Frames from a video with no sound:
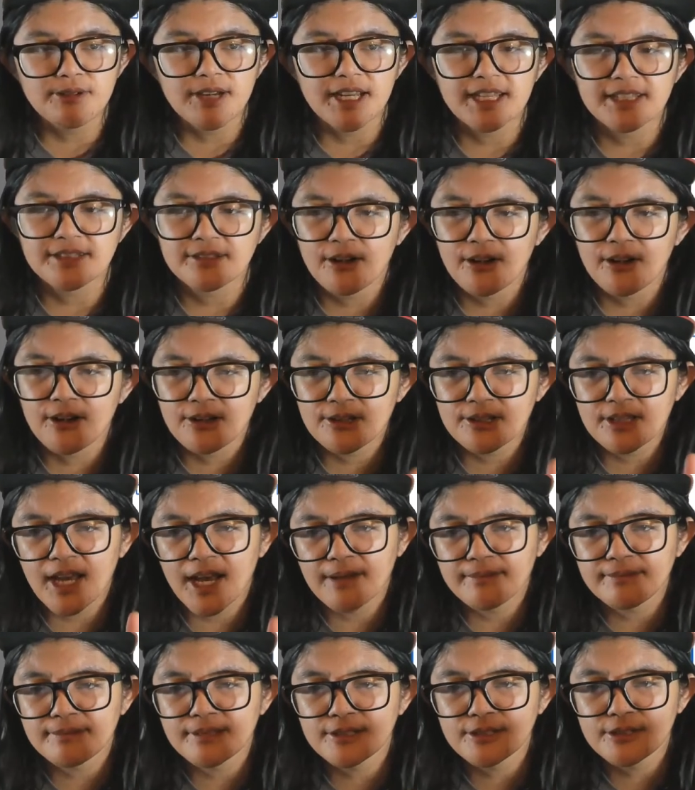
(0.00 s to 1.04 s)
All you have to
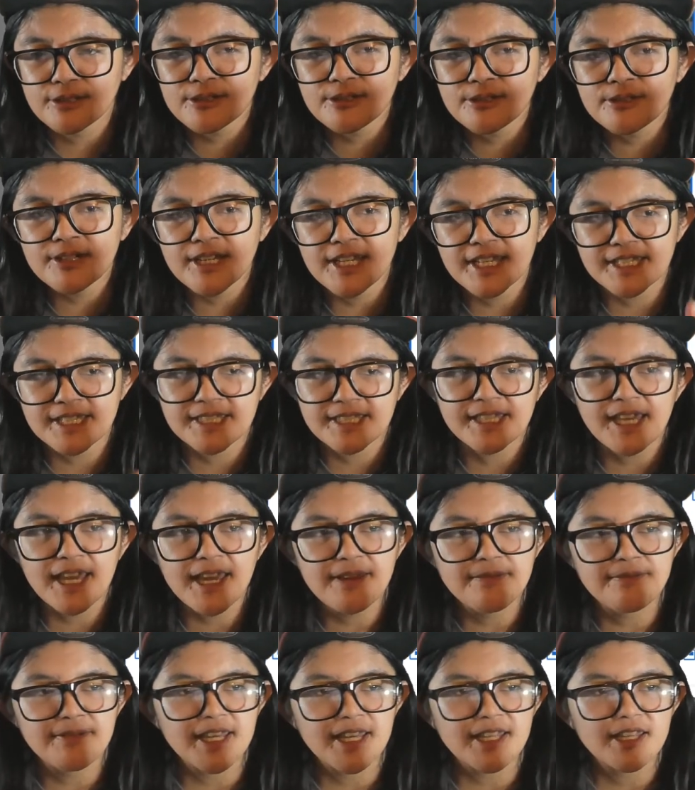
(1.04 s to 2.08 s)
do is save it,
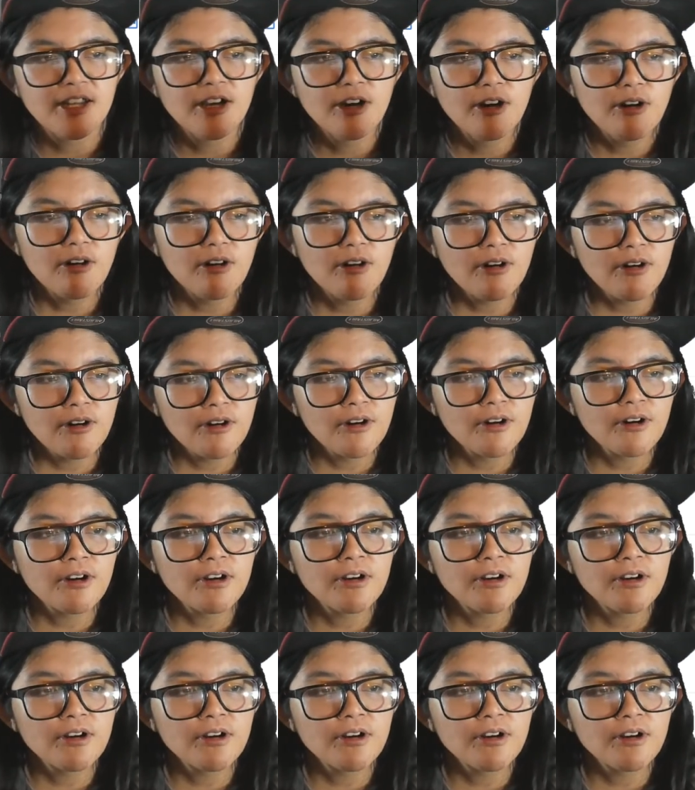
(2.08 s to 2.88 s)
or